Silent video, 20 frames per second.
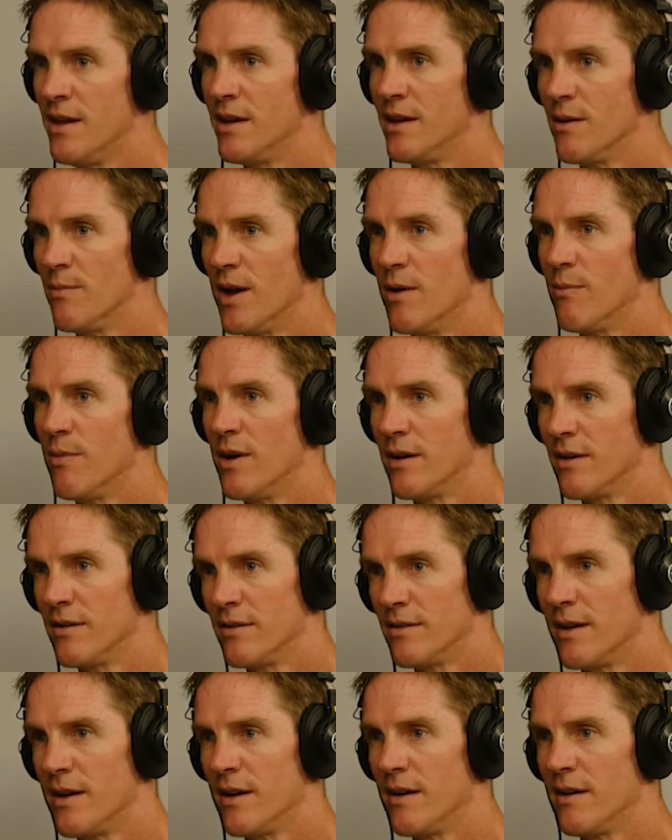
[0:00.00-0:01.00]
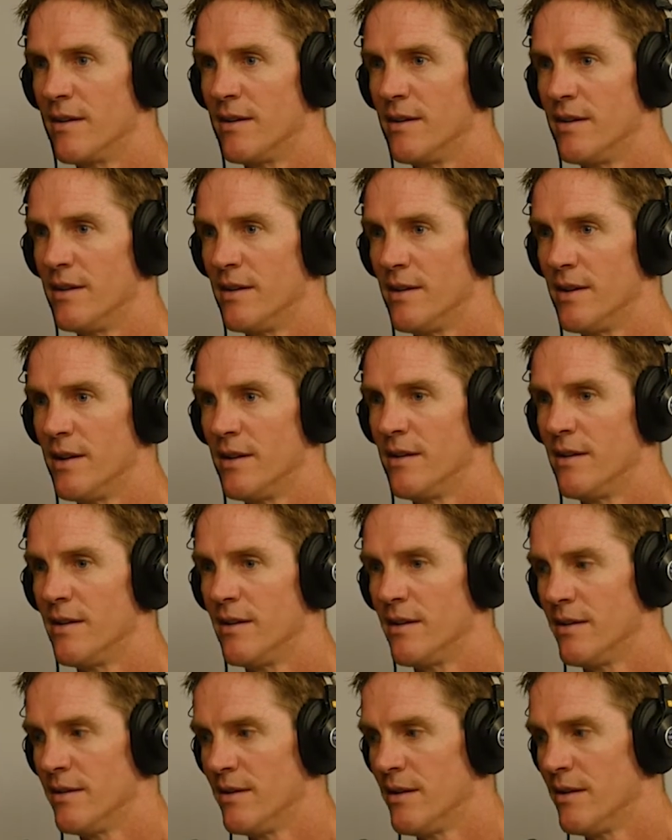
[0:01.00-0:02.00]
You get mountain bikers there, and you get
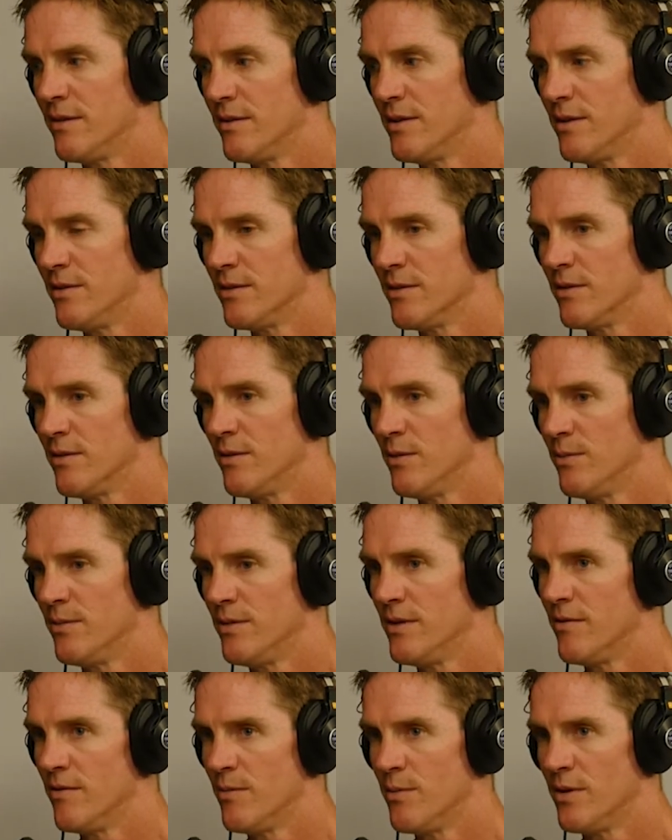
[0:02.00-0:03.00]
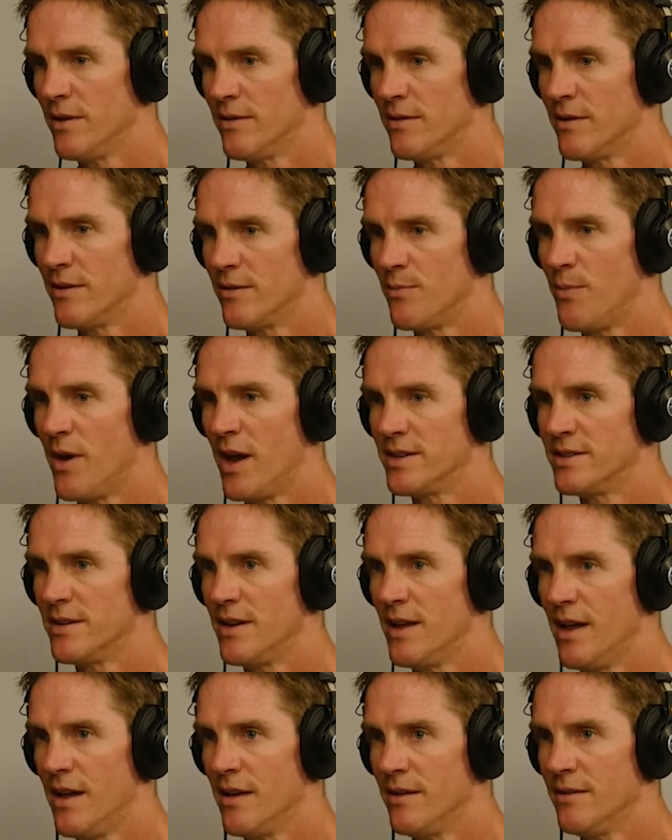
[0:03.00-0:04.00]
other user groups, and everybody starts bashing
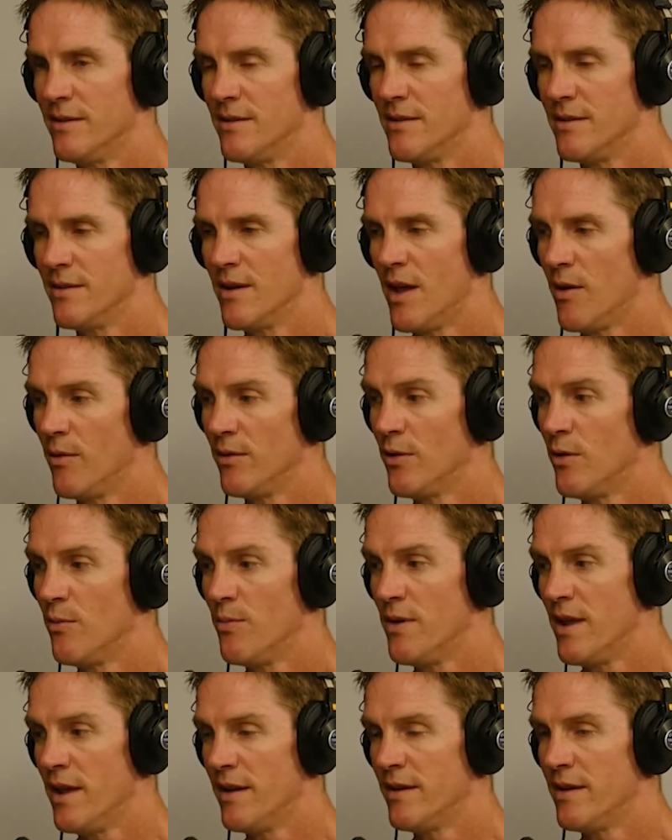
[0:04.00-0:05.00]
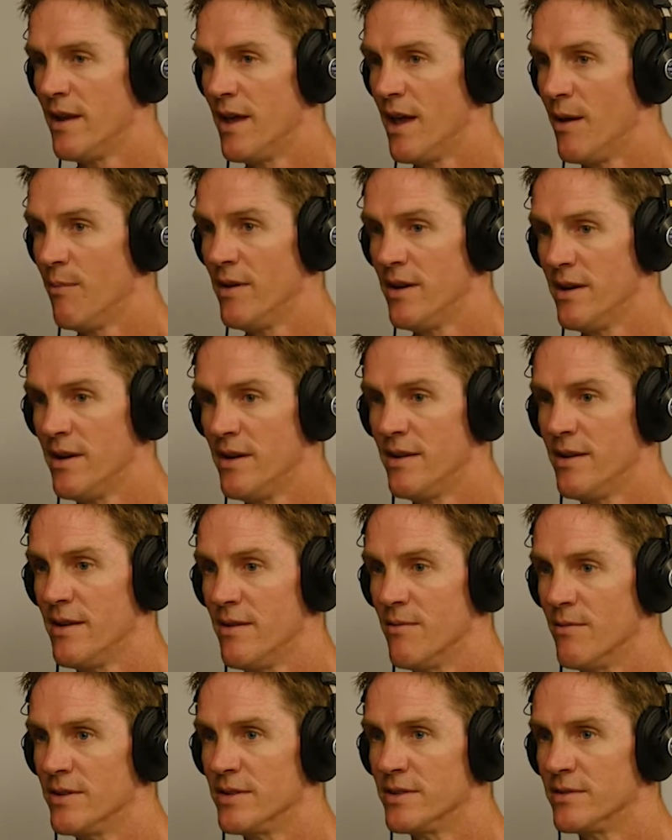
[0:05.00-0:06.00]
heads. And I was hoping that didn't happen, and it
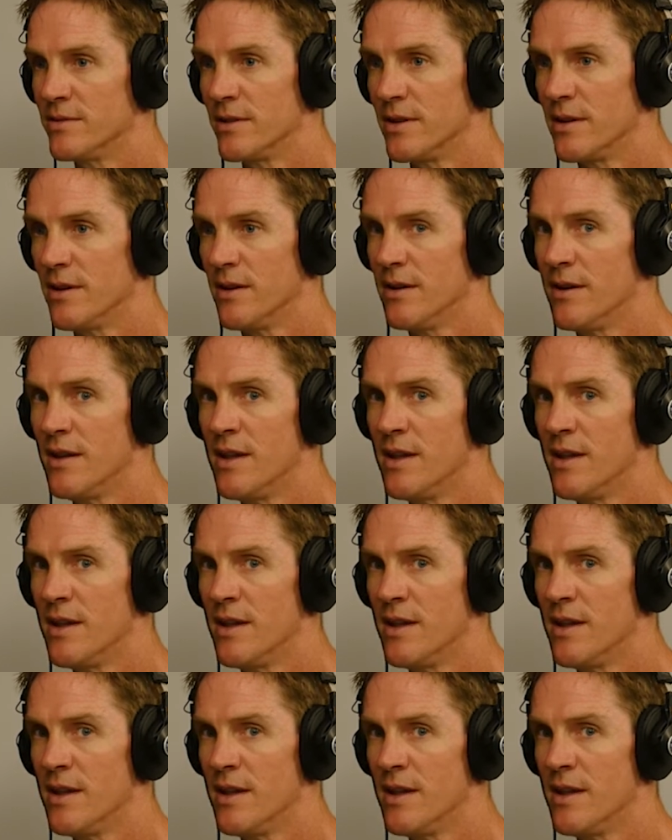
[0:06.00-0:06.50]
didn't, which is really good.